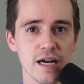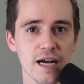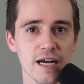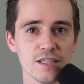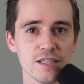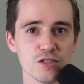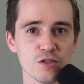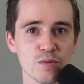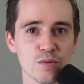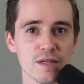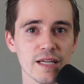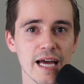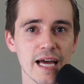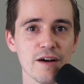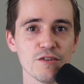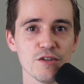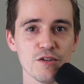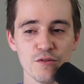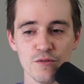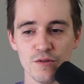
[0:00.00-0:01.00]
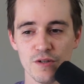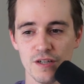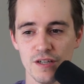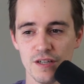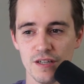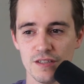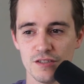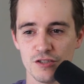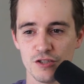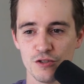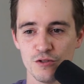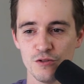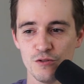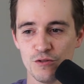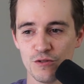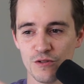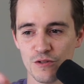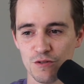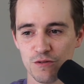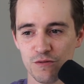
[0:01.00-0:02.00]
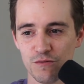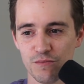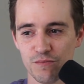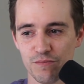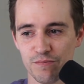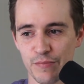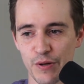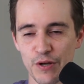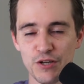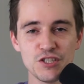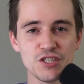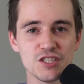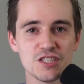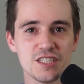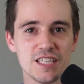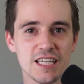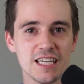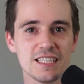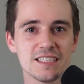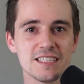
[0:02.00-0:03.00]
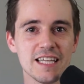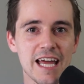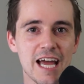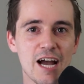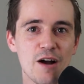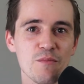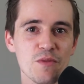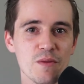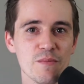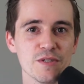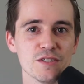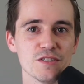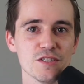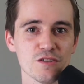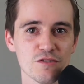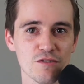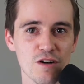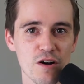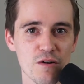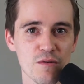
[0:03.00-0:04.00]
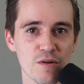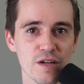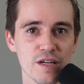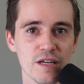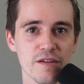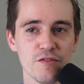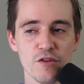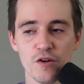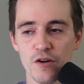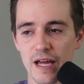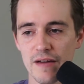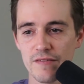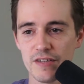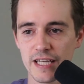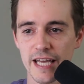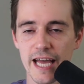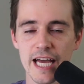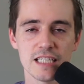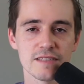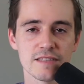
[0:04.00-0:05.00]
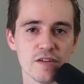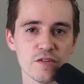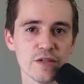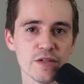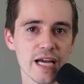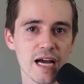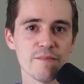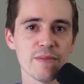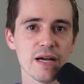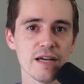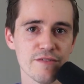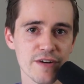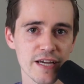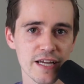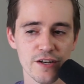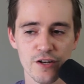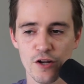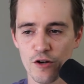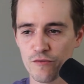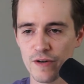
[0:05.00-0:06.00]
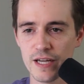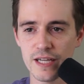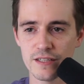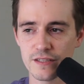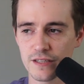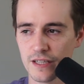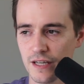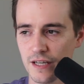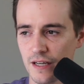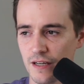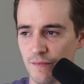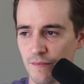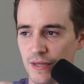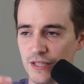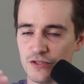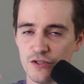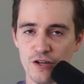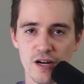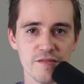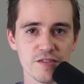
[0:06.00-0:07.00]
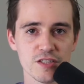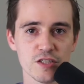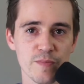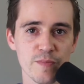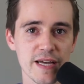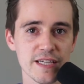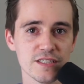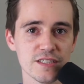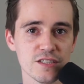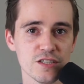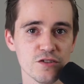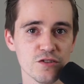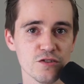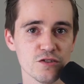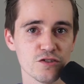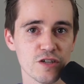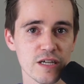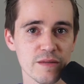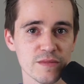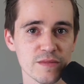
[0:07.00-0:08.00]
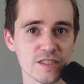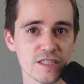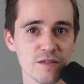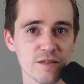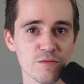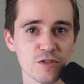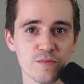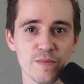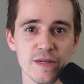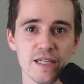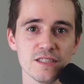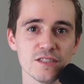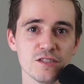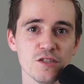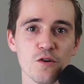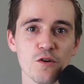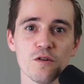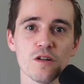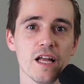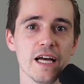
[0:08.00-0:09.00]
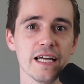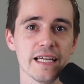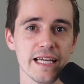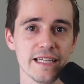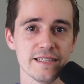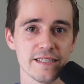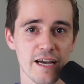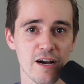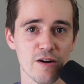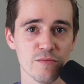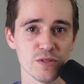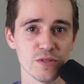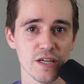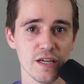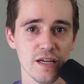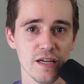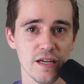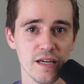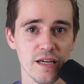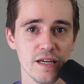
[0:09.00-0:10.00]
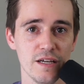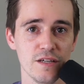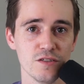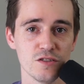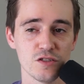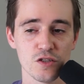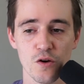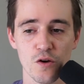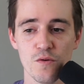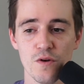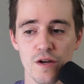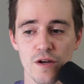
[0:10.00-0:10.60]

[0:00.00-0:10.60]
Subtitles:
to allow you to purchase things that help the business grow. If you don't have any cash flow, you can't pay rent. No rent means you don't have a space to do your treatments in, which means no client gets helped. So